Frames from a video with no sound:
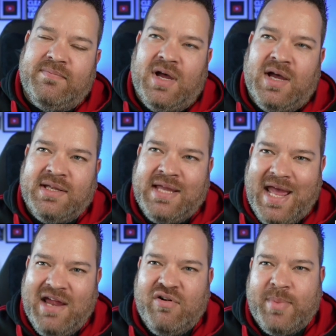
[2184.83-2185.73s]
I
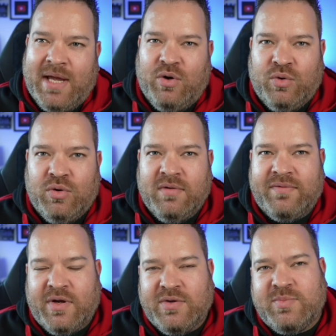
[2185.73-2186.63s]
care about all of
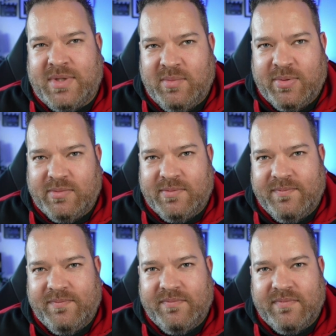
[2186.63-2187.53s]
those people,
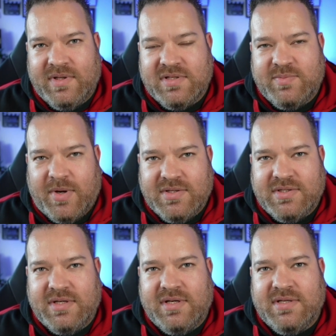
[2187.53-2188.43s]
the
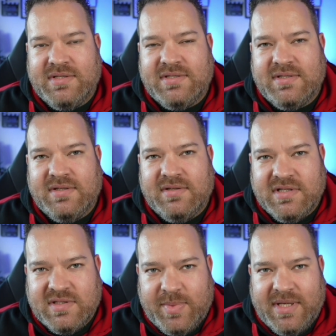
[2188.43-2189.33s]
sponsors,
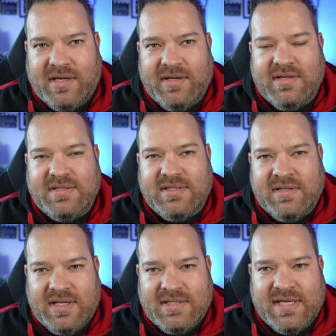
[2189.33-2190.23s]
the speakers,
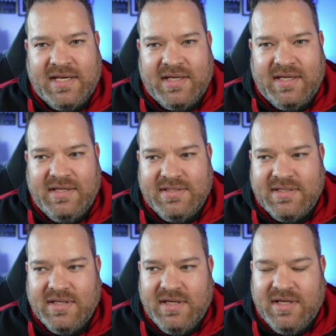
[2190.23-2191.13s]
and the attendees.
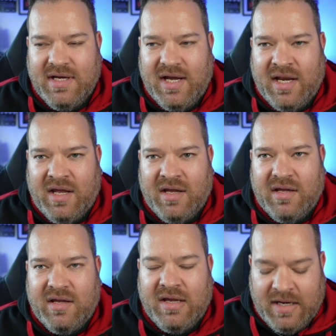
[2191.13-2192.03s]
And
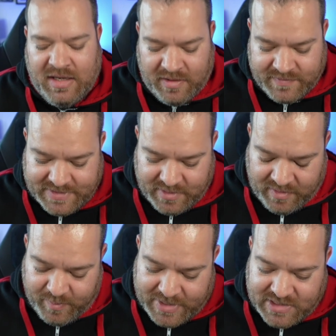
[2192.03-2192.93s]

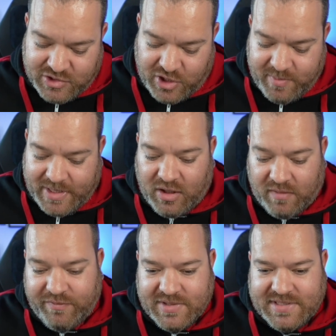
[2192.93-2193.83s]
I've been to so many
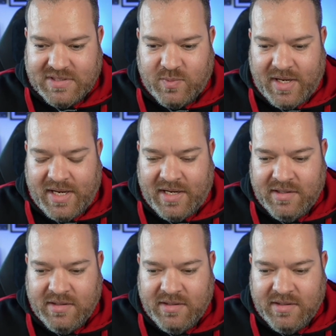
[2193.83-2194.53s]
conferences where